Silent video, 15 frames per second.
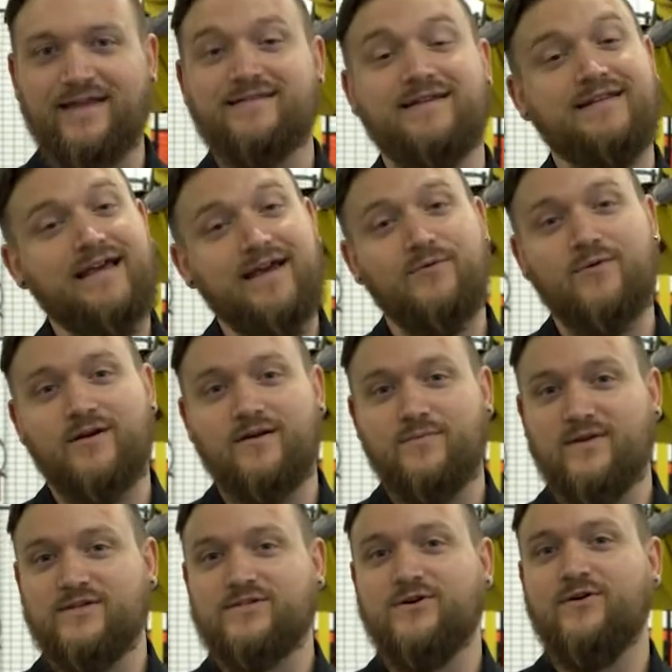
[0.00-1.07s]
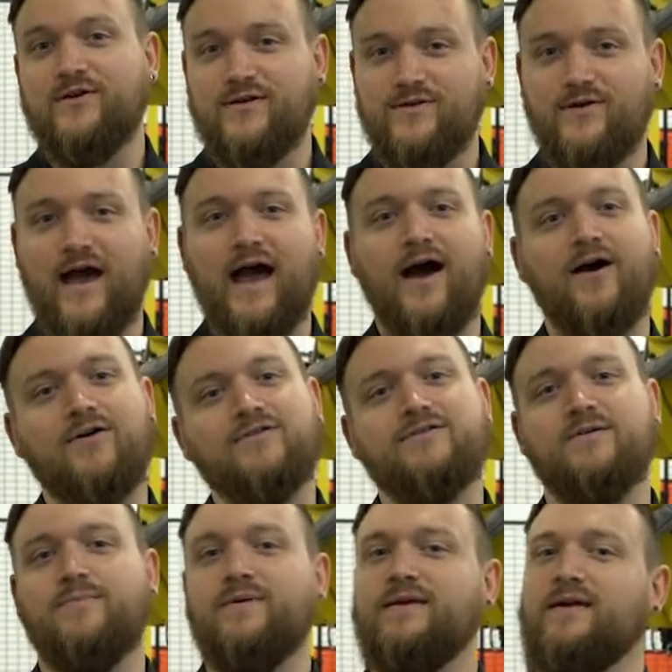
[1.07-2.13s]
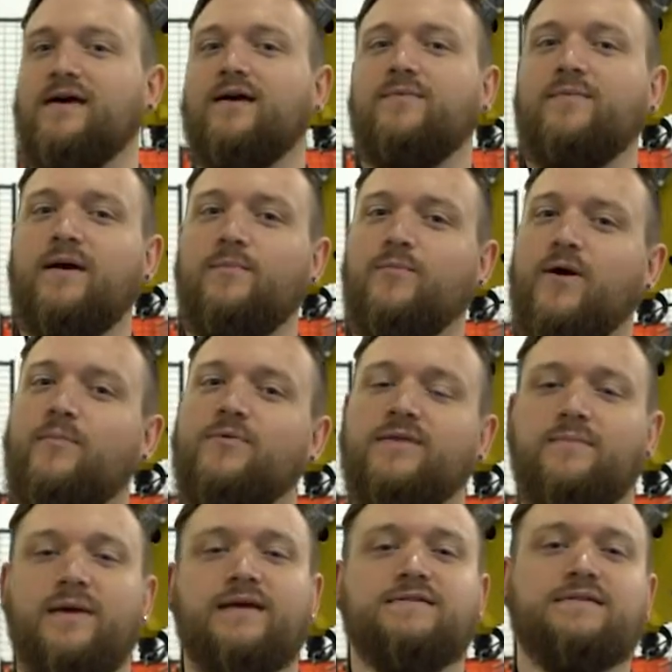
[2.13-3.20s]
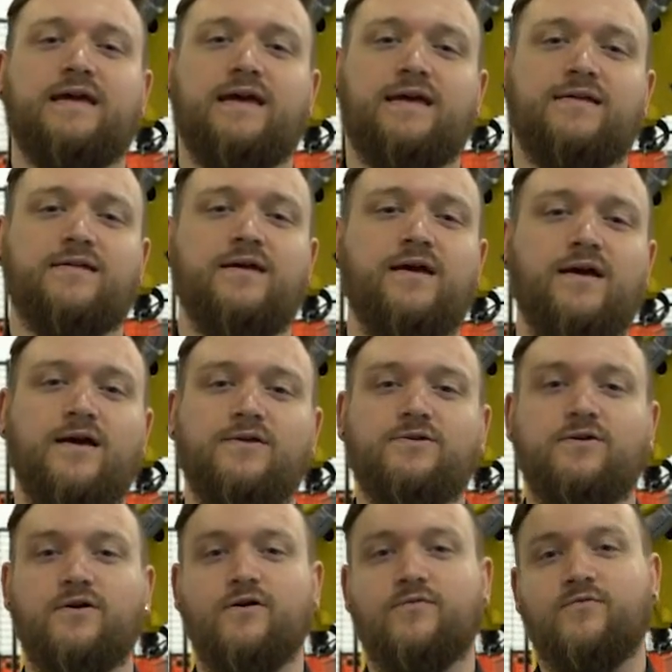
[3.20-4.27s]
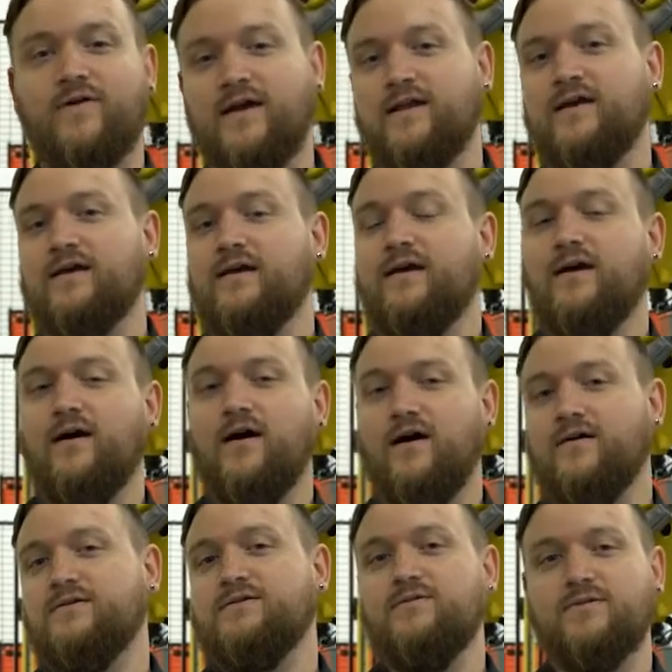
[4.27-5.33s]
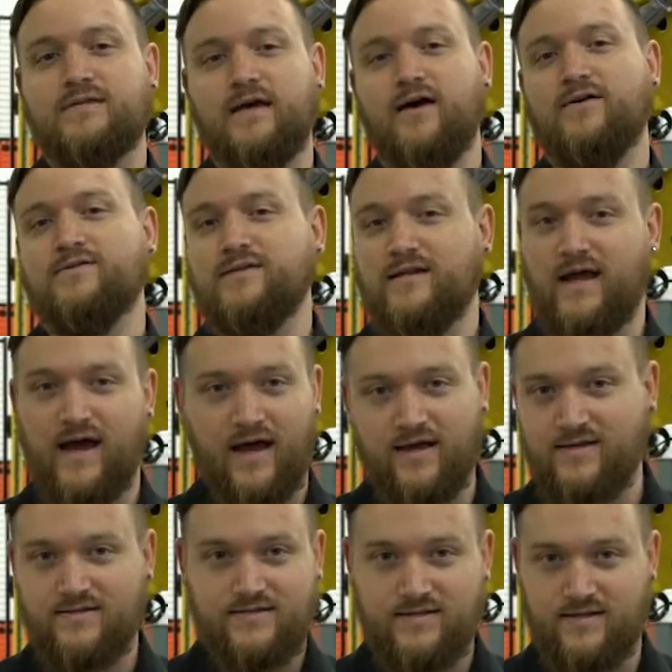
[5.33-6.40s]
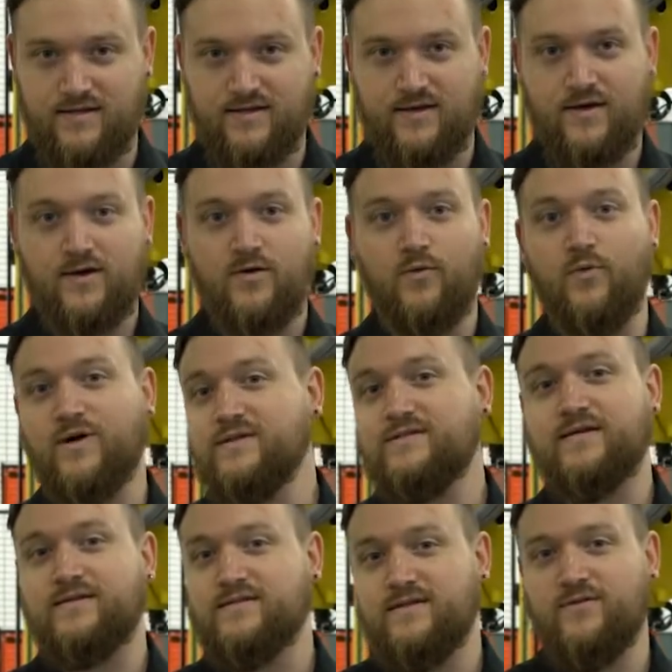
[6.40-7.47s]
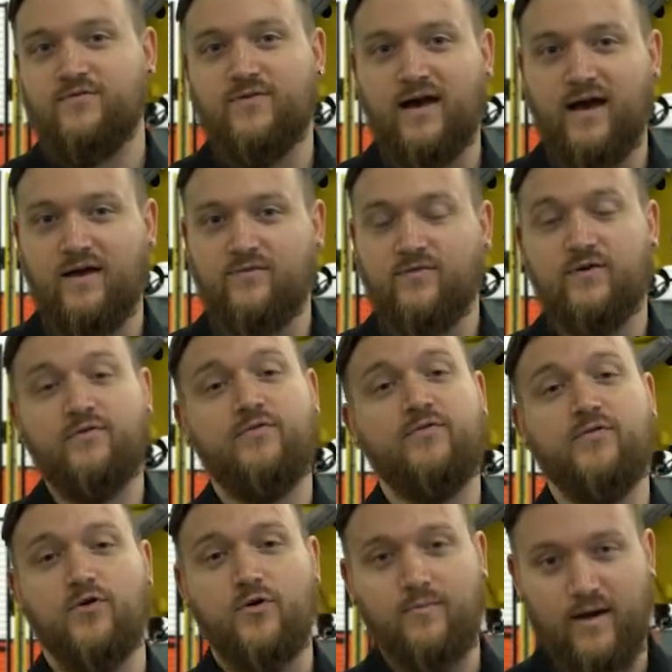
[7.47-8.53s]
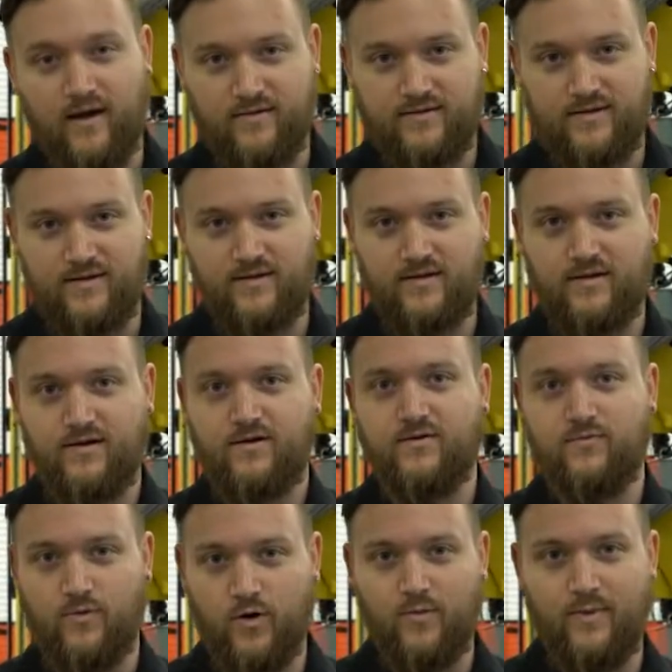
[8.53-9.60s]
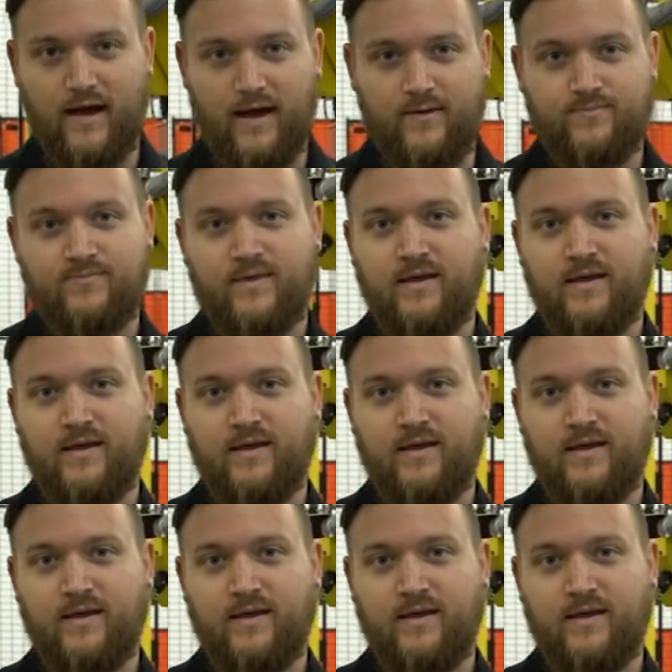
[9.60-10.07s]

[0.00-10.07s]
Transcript: and today we're going to be showing you how to PM and properly maintain your Fanuc R2000 IC 165 floor-mounted robot.